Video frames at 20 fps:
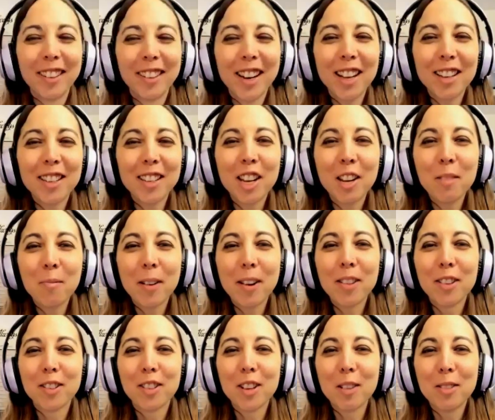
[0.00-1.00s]
Not to keep on
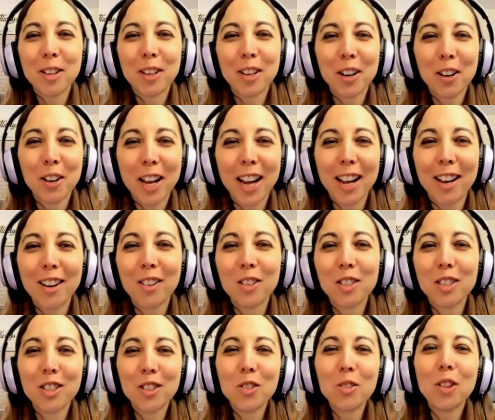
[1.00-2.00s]
the subject of the candles,
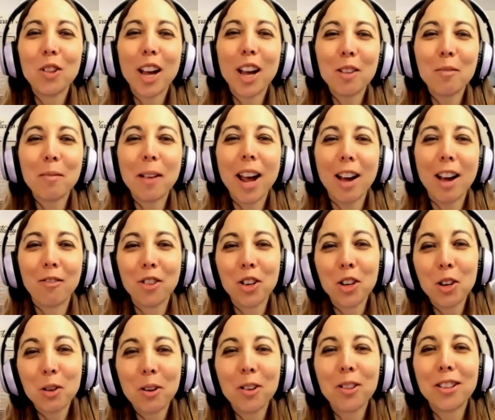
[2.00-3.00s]
did you light them after
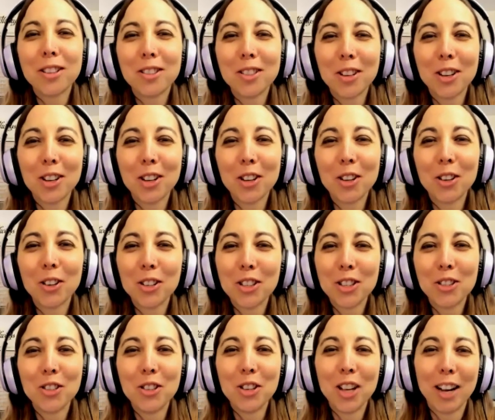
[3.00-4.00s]
you were in the circle, or
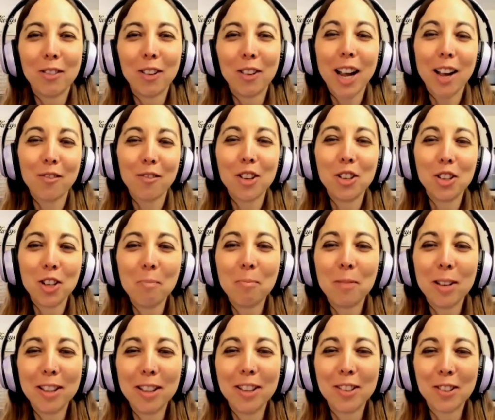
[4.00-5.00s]
did you have to jump
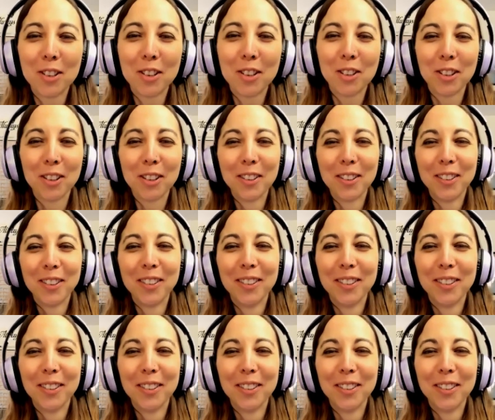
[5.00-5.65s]
in the circle?